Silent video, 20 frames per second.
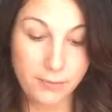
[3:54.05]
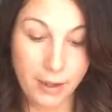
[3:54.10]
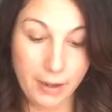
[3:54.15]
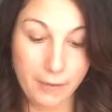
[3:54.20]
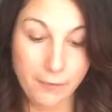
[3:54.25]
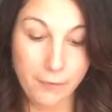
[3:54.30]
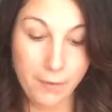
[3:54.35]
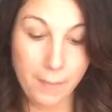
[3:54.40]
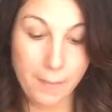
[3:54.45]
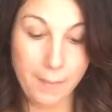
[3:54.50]

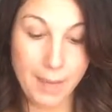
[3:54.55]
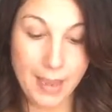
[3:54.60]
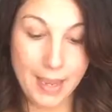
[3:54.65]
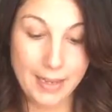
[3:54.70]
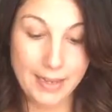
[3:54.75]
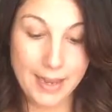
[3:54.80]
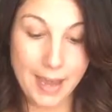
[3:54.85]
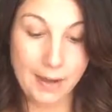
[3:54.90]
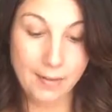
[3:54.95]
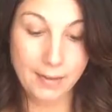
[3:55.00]
from Maine
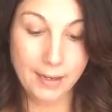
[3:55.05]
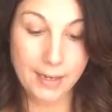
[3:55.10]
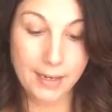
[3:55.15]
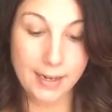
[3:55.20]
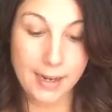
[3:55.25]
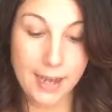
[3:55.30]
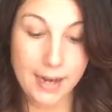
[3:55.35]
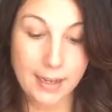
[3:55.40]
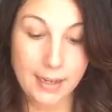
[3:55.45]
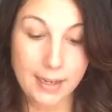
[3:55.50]
down to
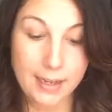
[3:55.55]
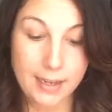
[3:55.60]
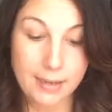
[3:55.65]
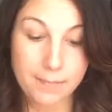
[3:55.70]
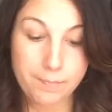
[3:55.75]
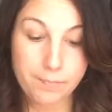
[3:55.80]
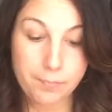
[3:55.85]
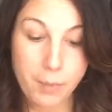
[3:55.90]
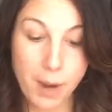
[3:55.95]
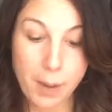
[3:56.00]
Connecticut.
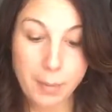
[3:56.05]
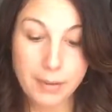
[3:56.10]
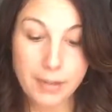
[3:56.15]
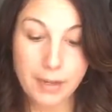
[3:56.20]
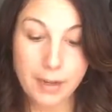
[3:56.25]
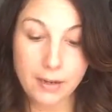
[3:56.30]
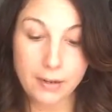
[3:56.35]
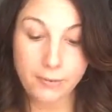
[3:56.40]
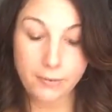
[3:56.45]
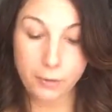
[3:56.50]
Probably
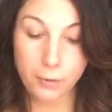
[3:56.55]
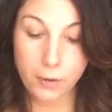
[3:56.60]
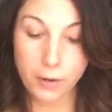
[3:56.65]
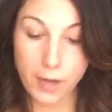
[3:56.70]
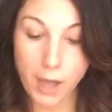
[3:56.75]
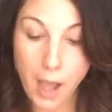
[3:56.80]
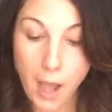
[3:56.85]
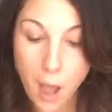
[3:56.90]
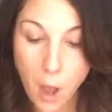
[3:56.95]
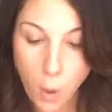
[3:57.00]
down to Florida.